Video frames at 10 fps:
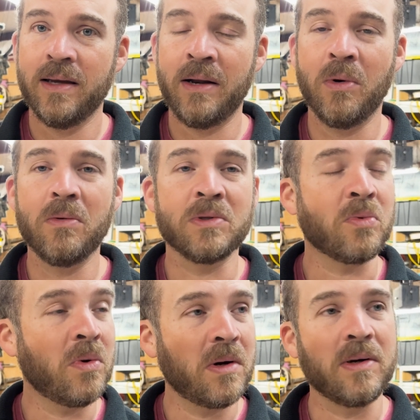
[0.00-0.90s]
And what was
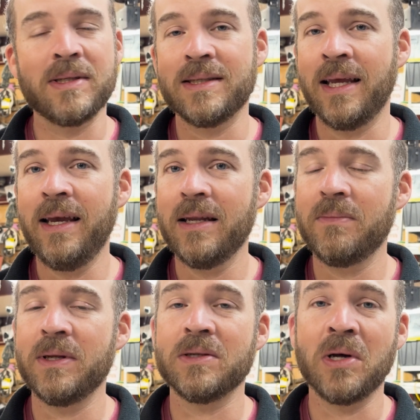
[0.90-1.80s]
worse is that he
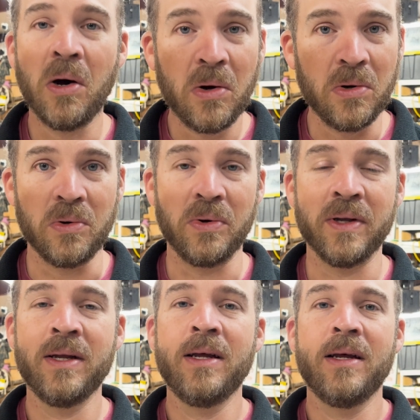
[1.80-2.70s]
had been told
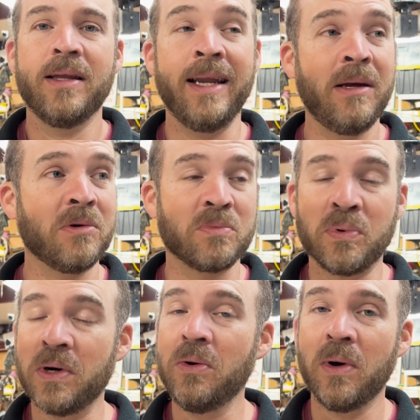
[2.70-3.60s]
that he was
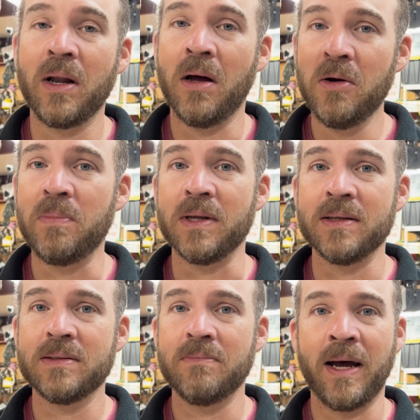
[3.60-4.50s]
pretty well
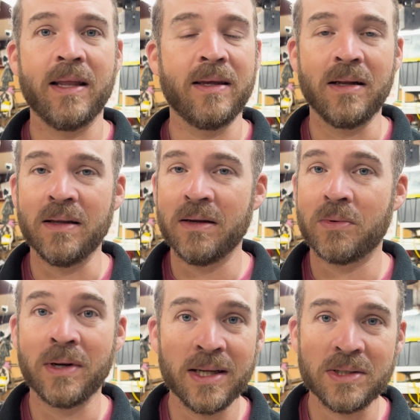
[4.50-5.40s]
hopeless by the
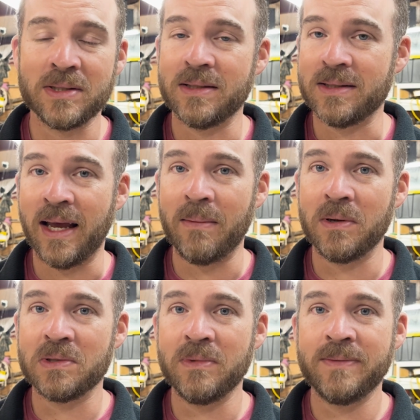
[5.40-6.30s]
religious
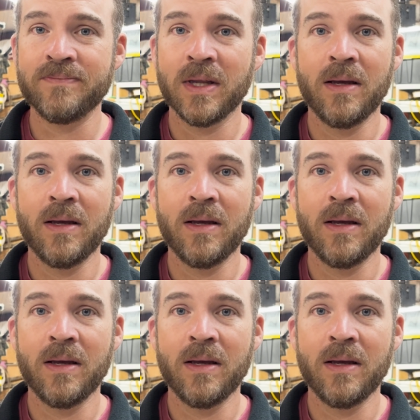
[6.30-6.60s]
establishment,